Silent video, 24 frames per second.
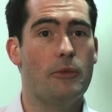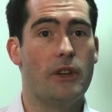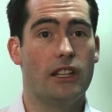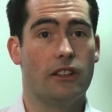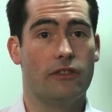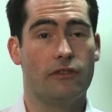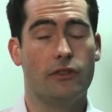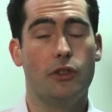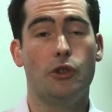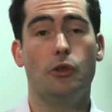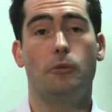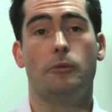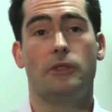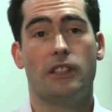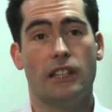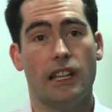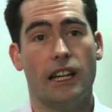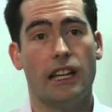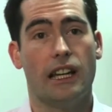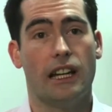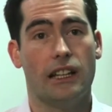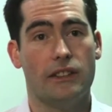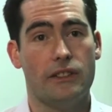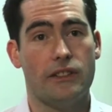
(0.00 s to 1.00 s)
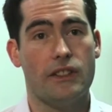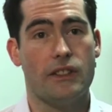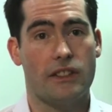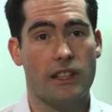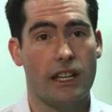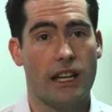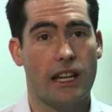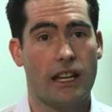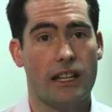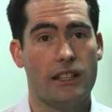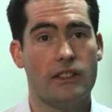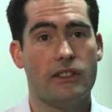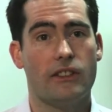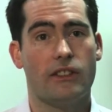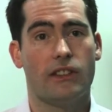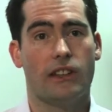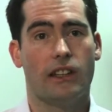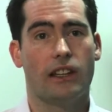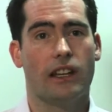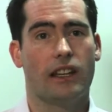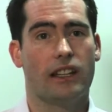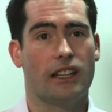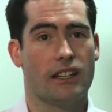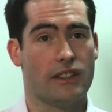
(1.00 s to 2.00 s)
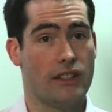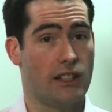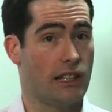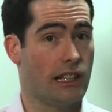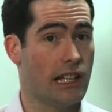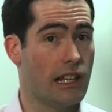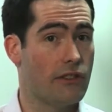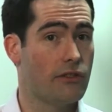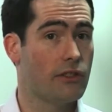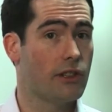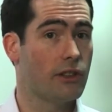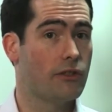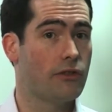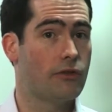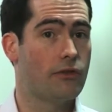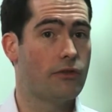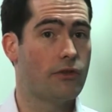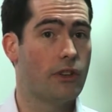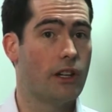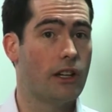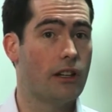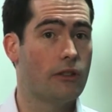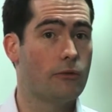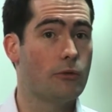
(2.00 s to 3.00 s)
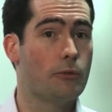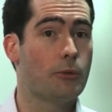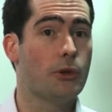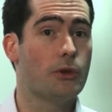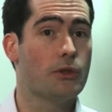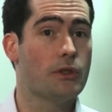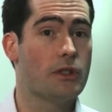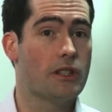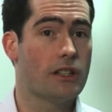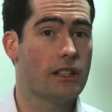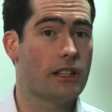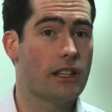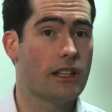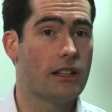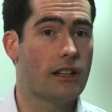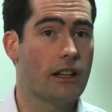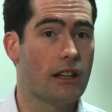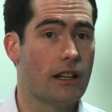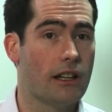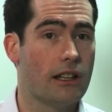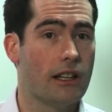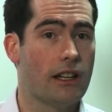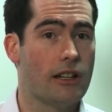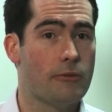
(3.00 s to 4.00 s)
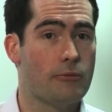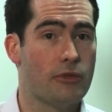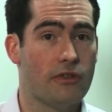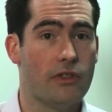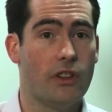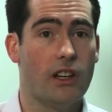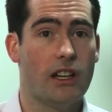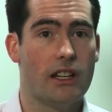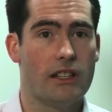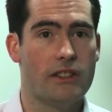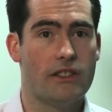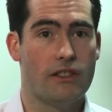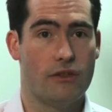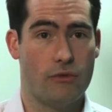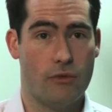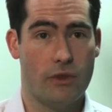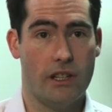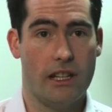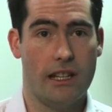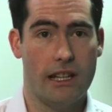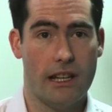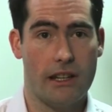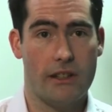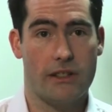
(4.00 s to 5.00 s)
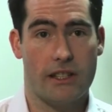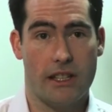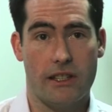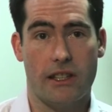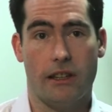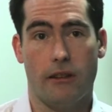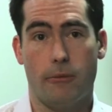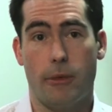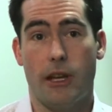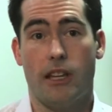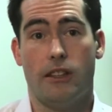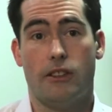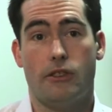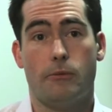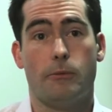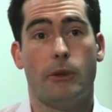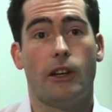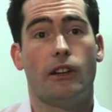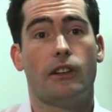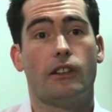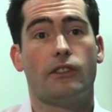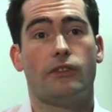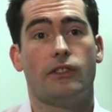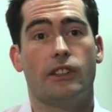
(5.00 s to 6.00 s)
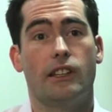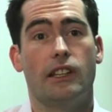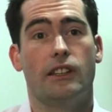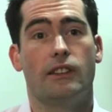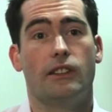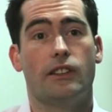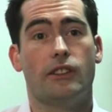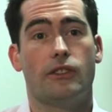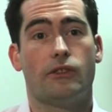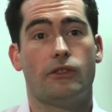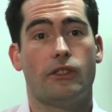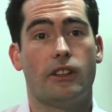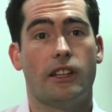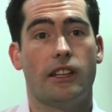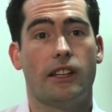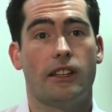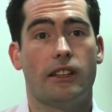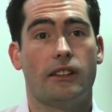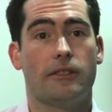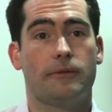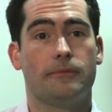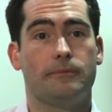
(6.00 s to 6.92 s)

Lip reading: in a form that they understand, and I think the level of reporting that Highlight provides is really now setting a benchmark for the industry.